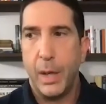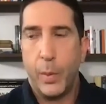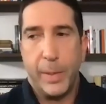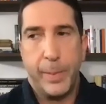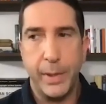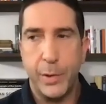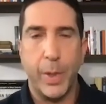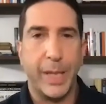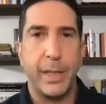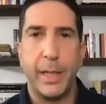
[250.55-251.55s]
We had been
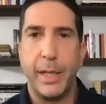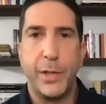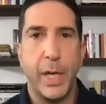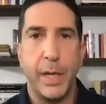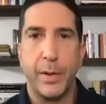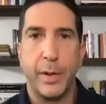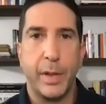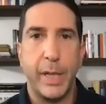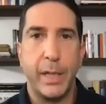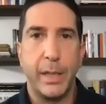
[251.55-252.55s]
directing each other
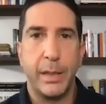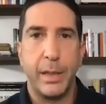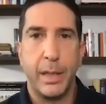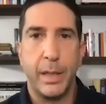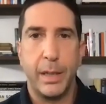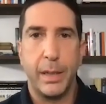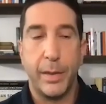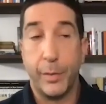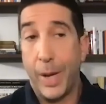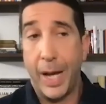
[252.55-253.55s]
in uh,
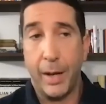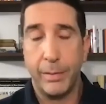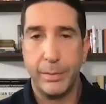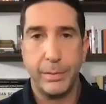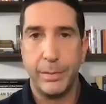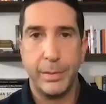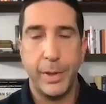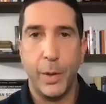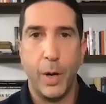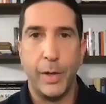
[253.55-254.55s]
throughout
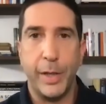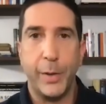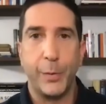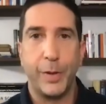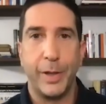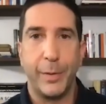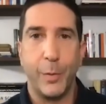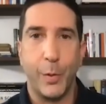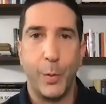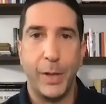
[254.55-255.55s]
you know our years at
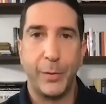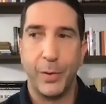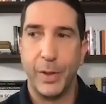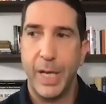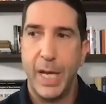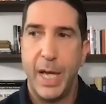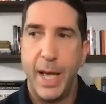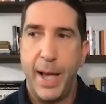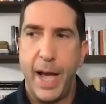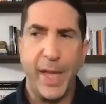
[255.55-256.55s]
Northwestern.
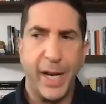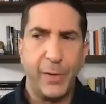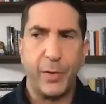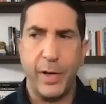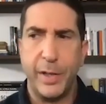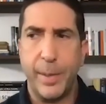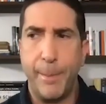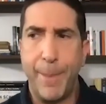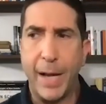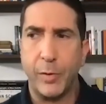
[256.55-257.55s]
And then I started to
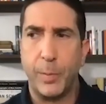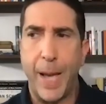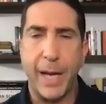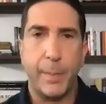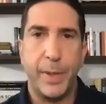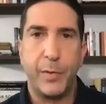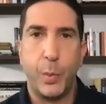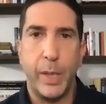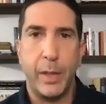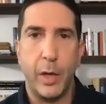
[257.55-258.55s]
bounce back
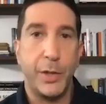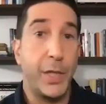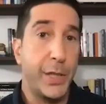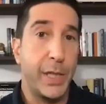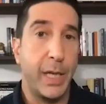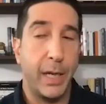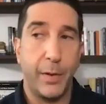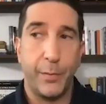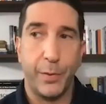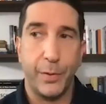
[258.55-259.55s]
between
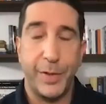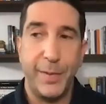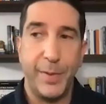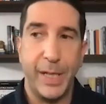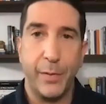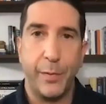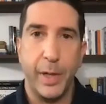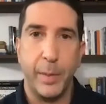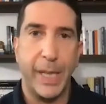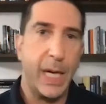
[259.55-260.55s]
auditioning for TV and
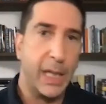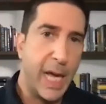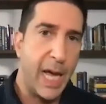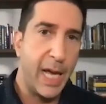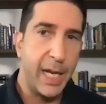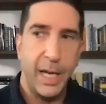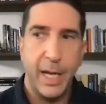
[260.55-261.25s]
film in LA